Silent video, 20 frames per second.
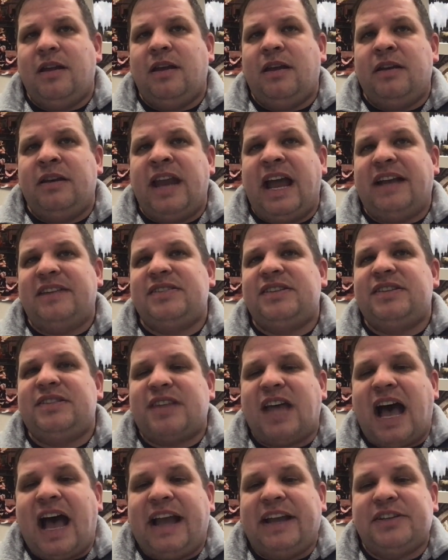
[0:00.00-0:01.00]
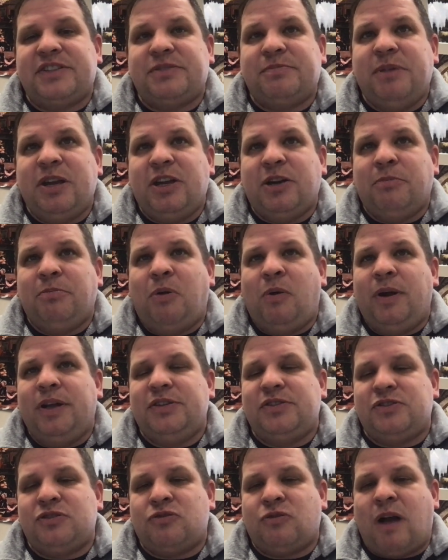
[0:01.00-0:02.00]
Next is the highest speaker
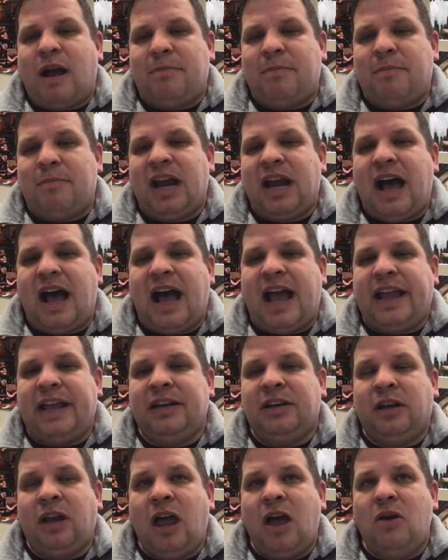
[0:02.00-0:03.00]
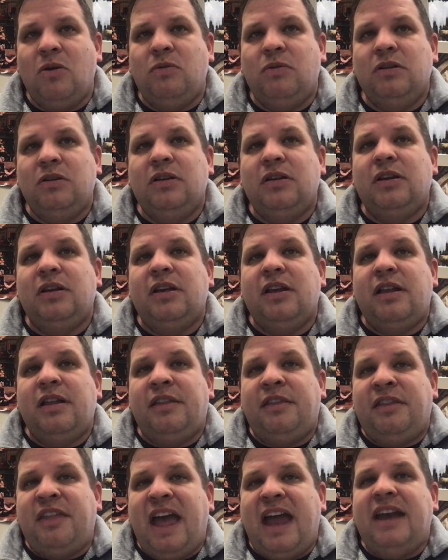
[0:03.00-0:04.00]
points, dropping high and low.
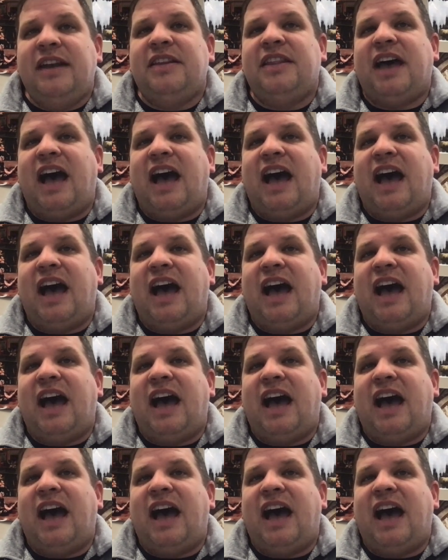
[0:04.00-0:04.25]
Then the